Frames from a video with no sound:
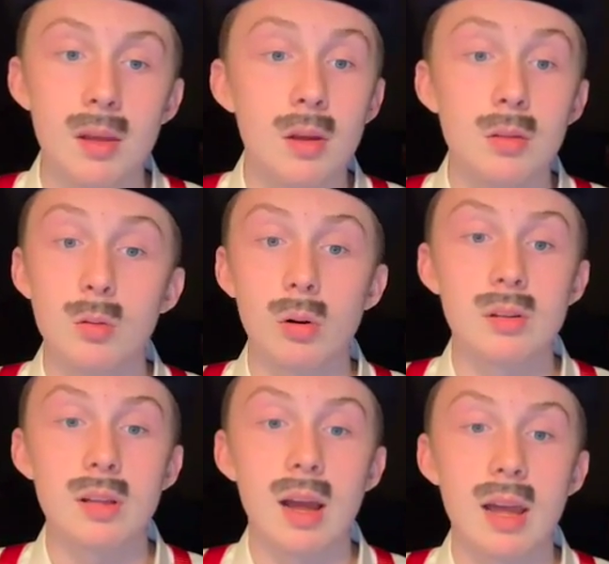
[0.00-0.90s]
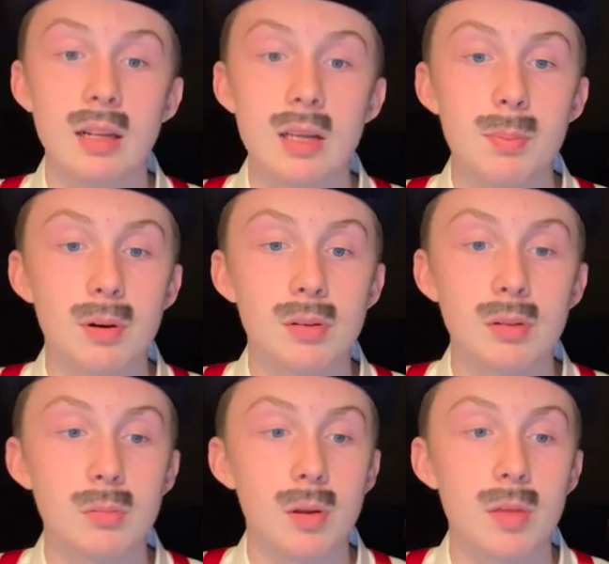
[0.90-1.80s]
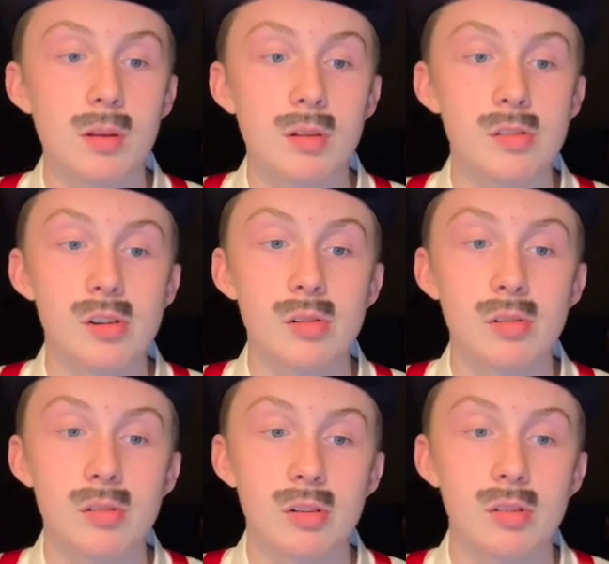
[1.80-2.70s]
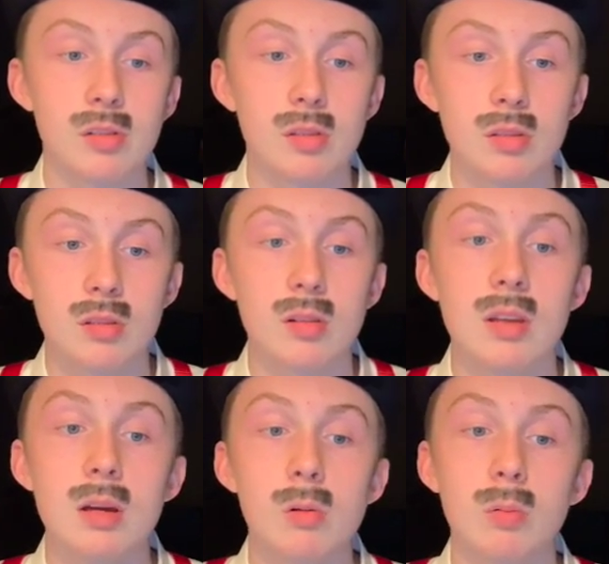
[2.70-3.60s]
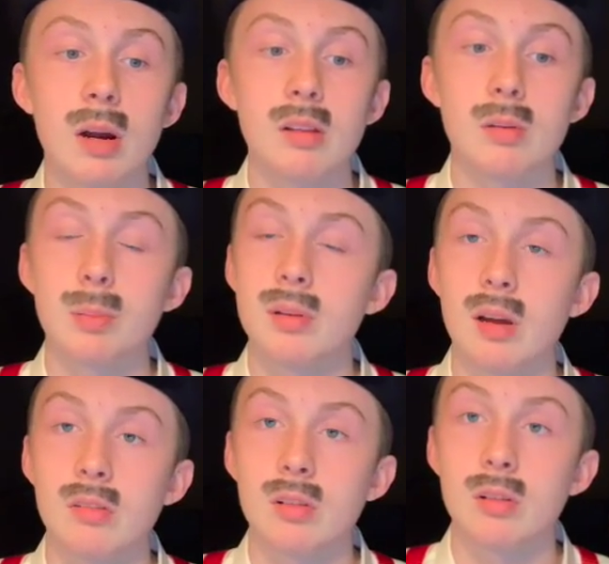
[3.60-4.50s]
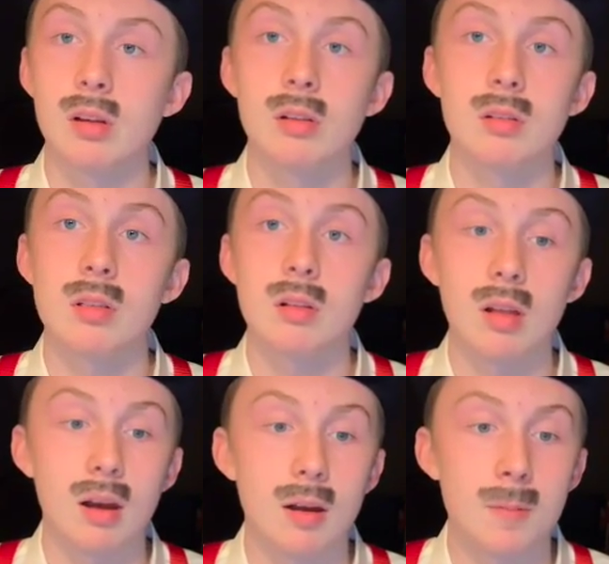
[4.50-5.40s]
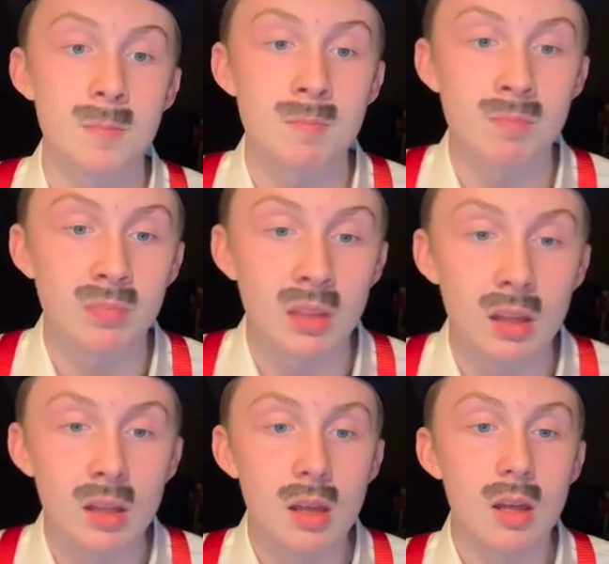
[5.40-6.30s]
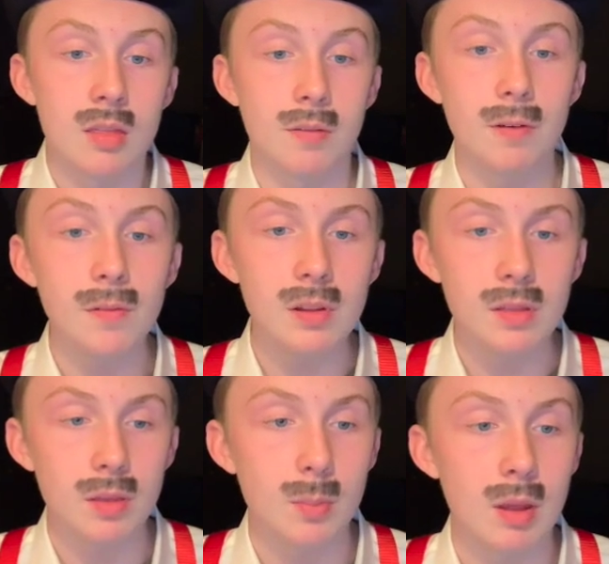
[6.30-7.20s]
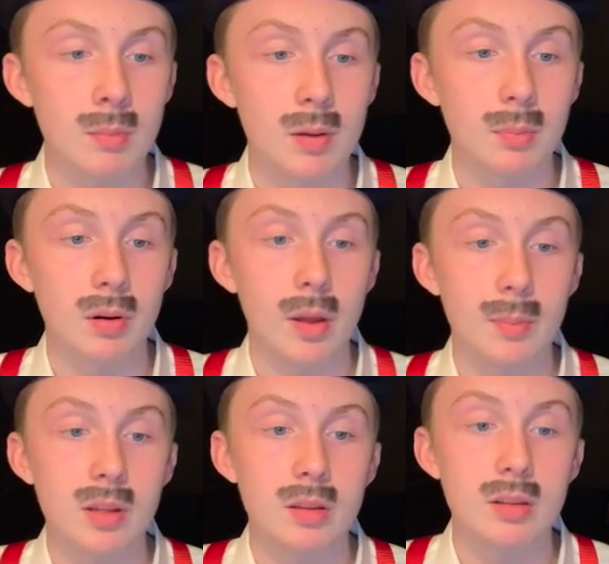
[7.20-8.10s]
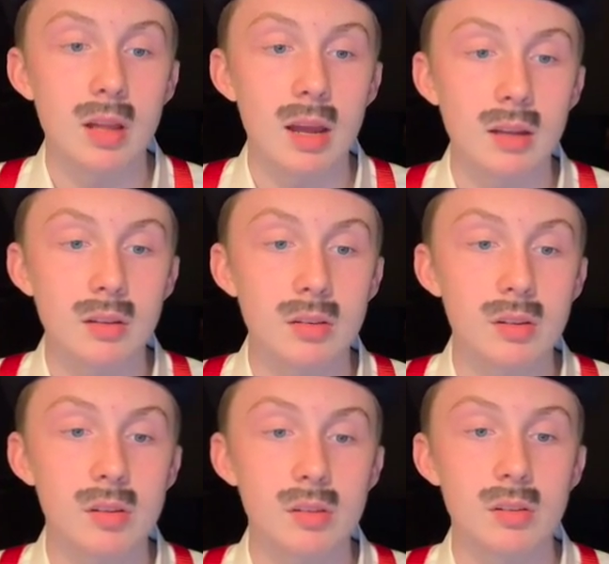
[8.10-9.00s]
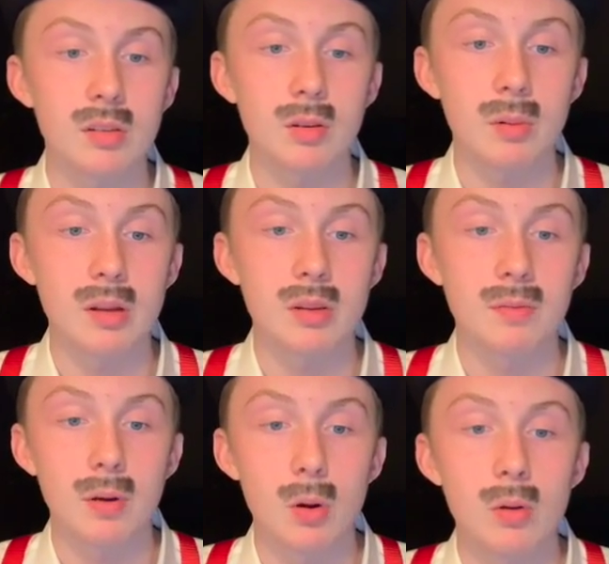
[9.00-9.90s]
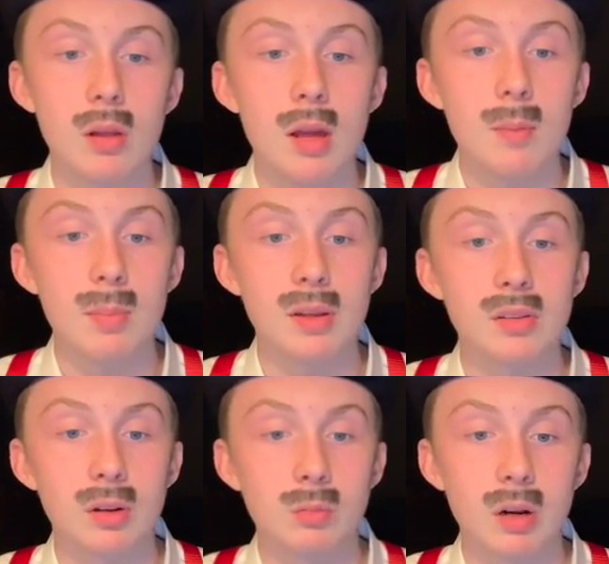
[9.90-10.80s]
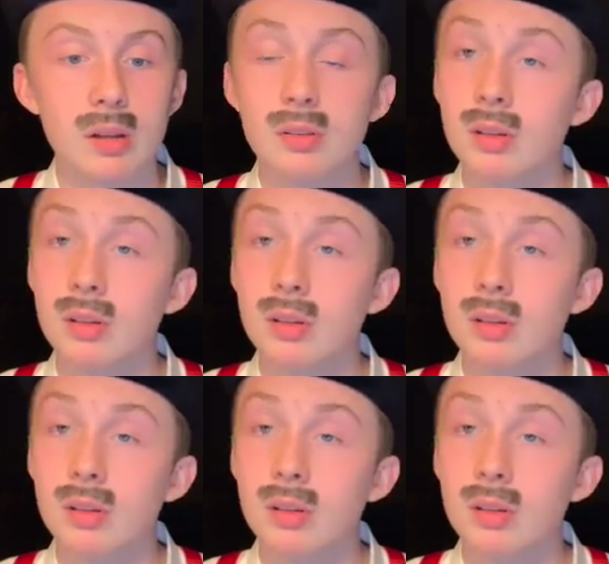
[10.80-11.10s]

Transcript: nor deny any person within its jurisdiction to equal rights protection under the law. The 15th Amendment prohibited denying citizens the right to vote based on race or